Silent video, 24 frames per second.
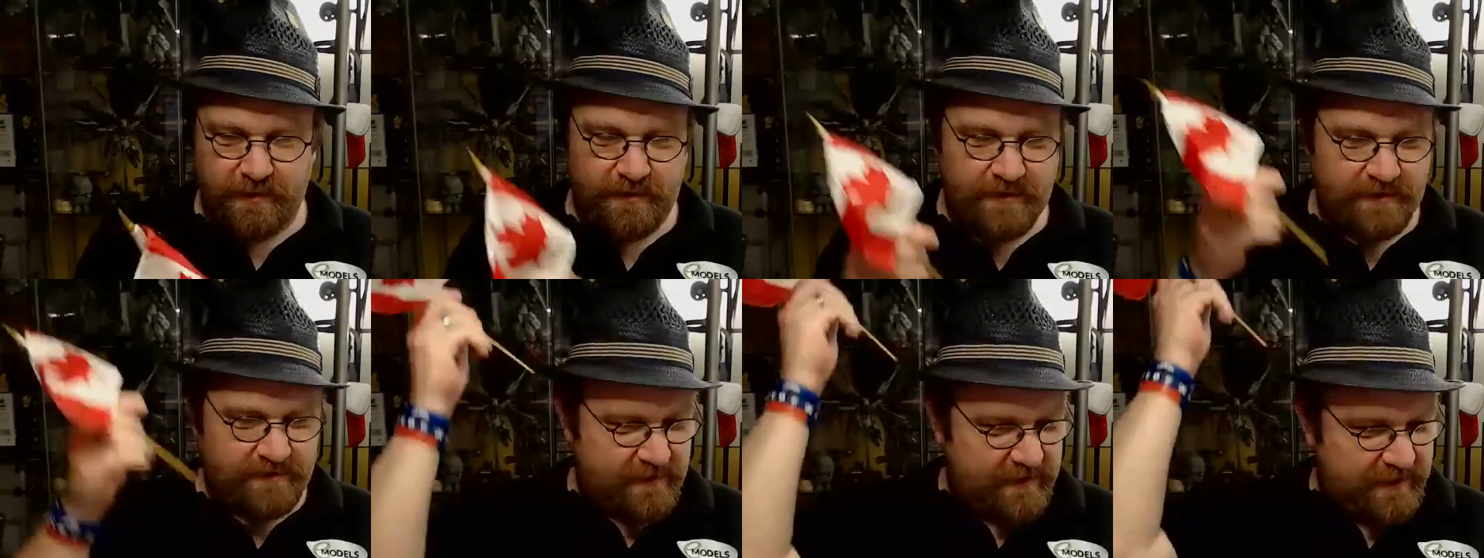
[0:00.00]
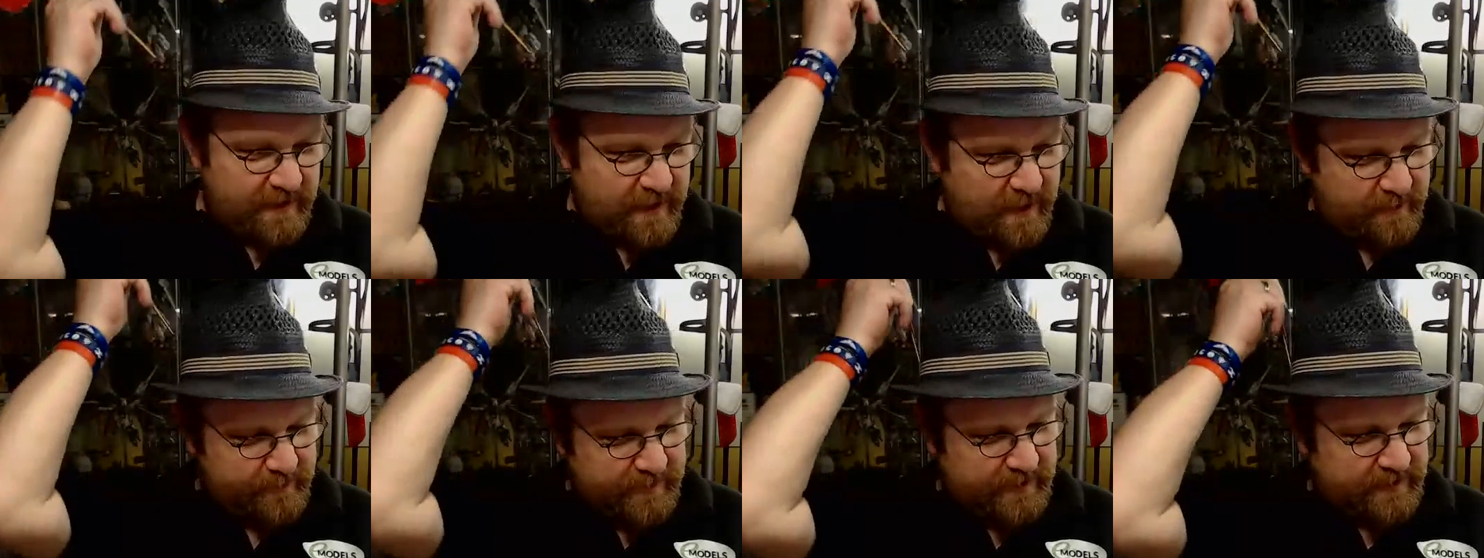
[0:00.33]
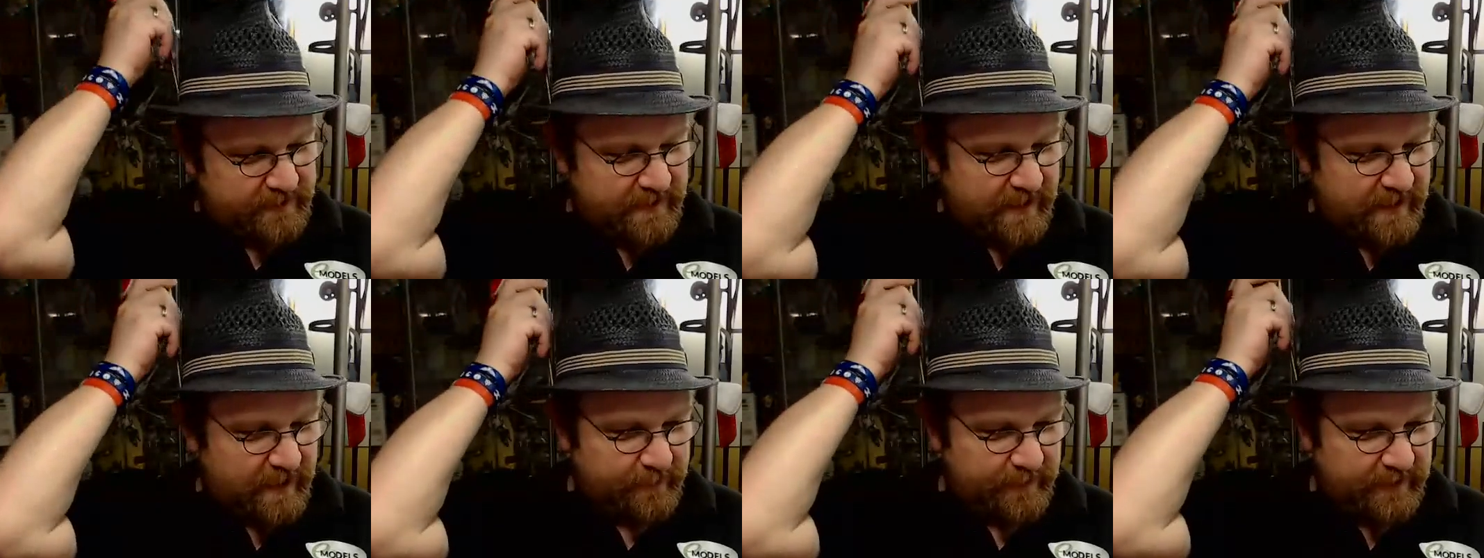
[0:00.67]
through, and
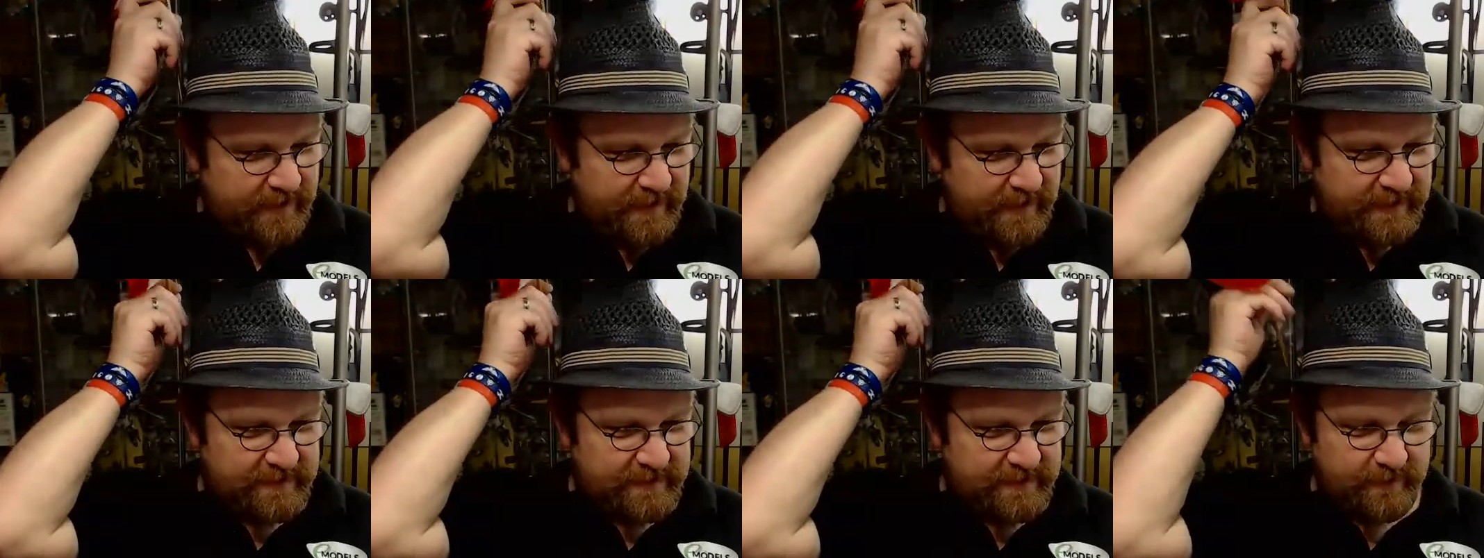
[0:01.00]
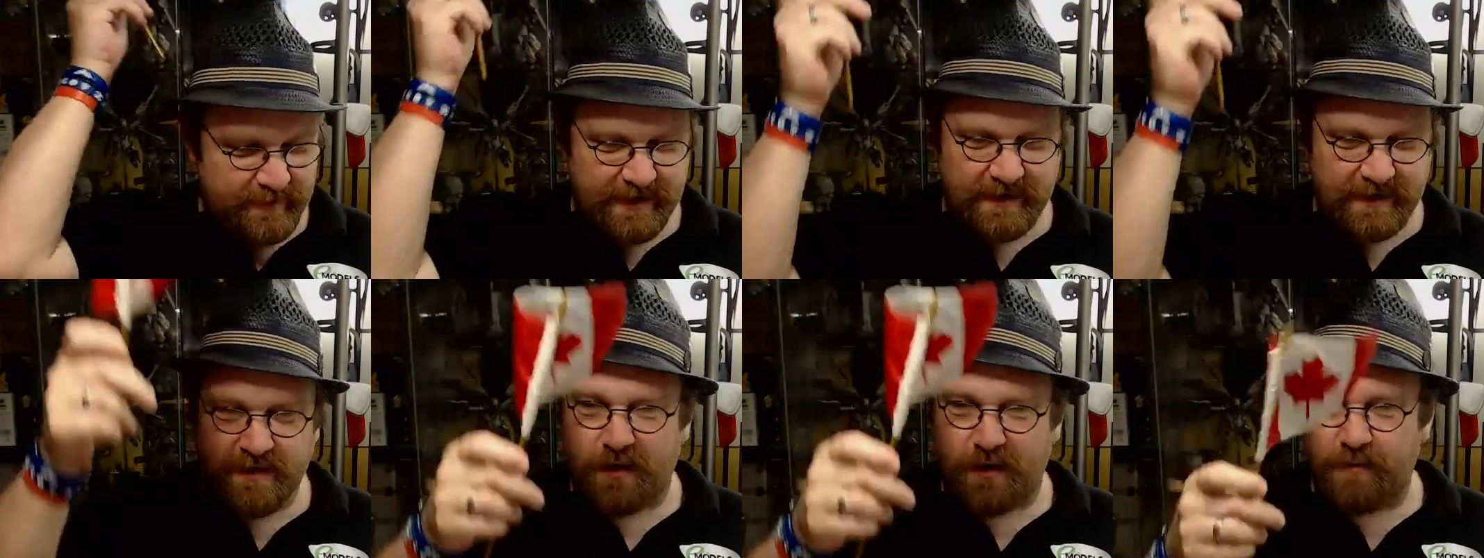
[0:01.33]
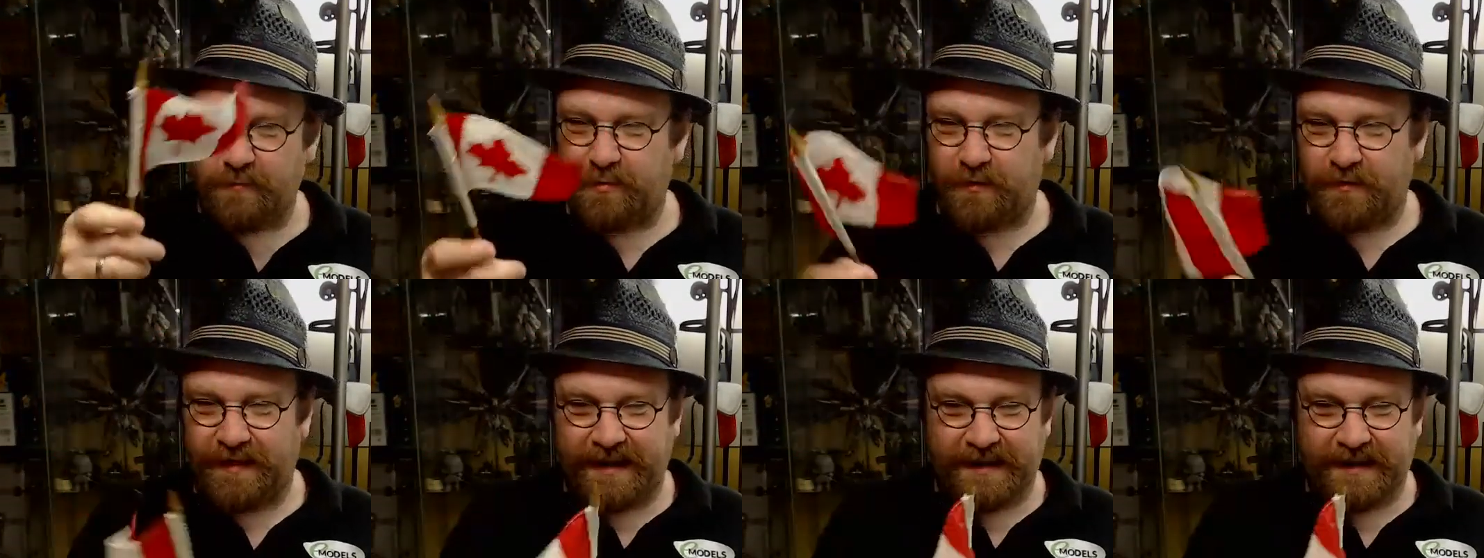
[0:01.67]
that'd be nice for me. I can't
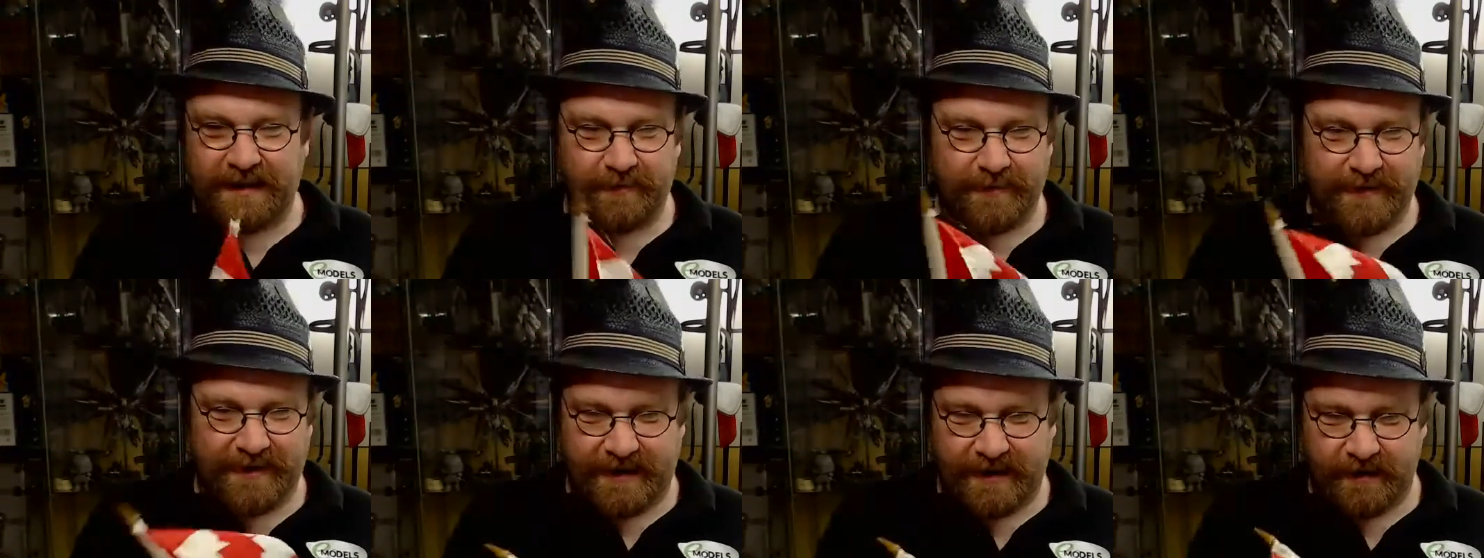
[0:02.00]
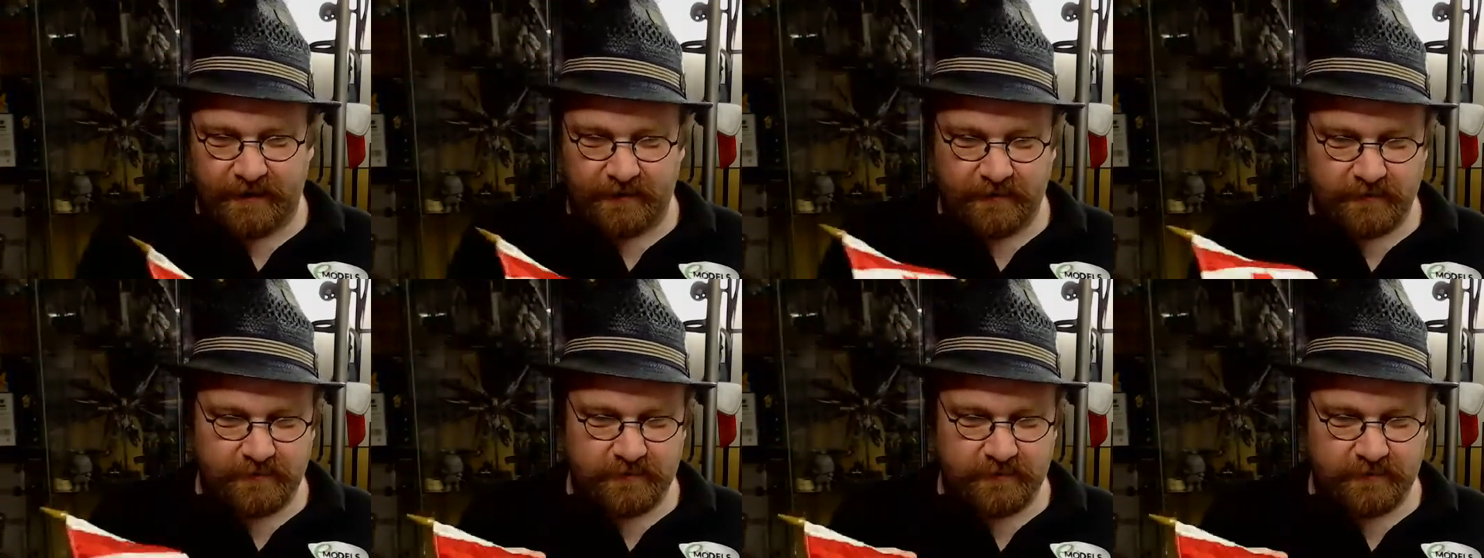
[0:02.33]
put that anywhere now.